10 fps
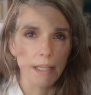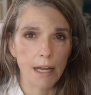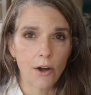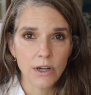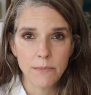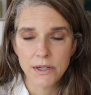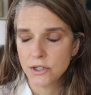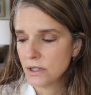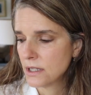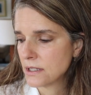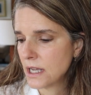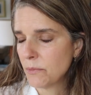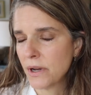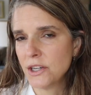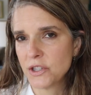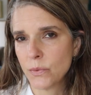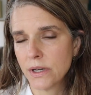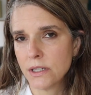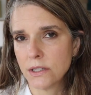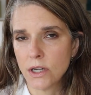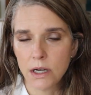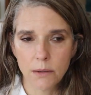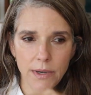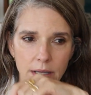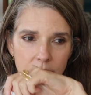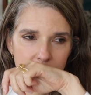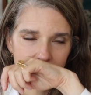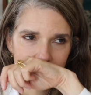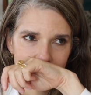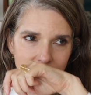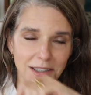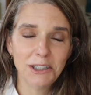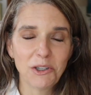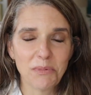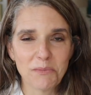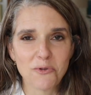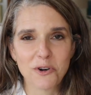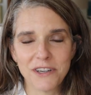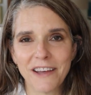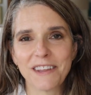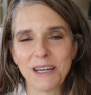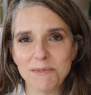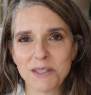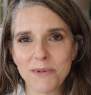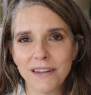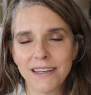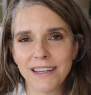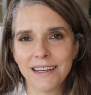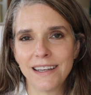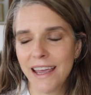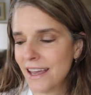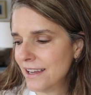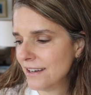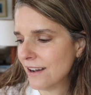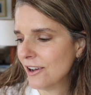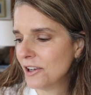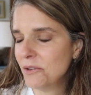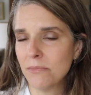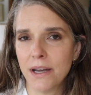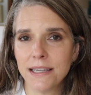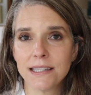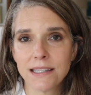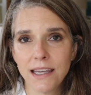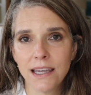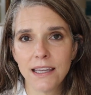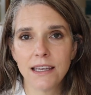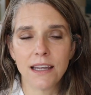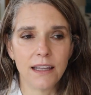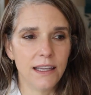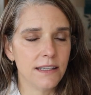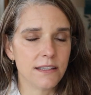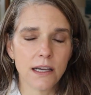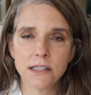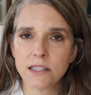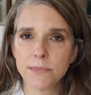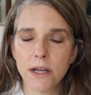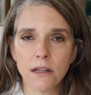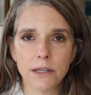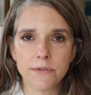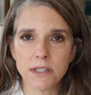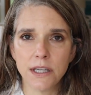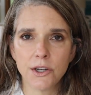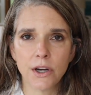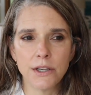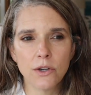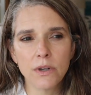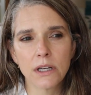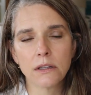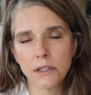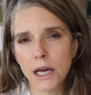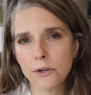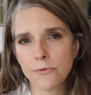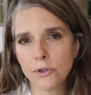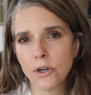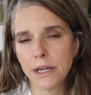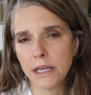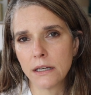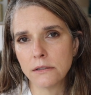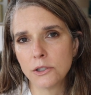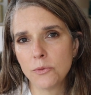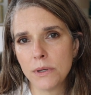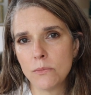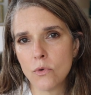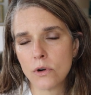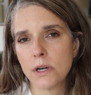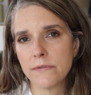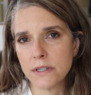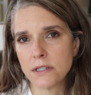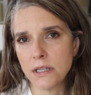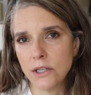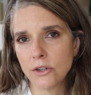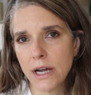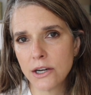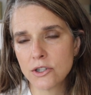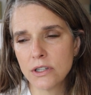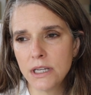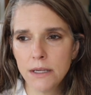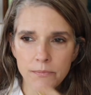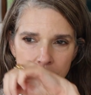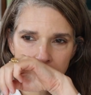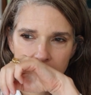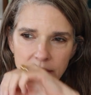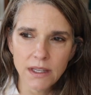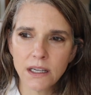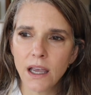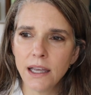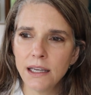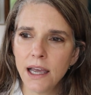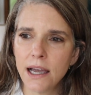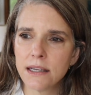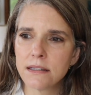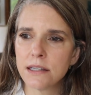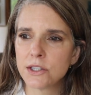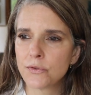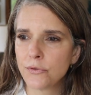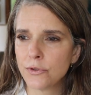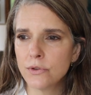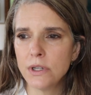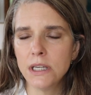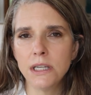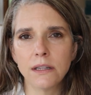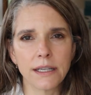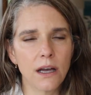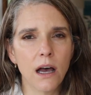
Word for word: And then I already mentioned this scent, but I just wanted to talk about it a little bit more now that I'm smelling it again on my skin. It does smell of cedar. I don't get a lot of fir, I get a little bit more of the cedar actually. And then it kind of has this fruity, like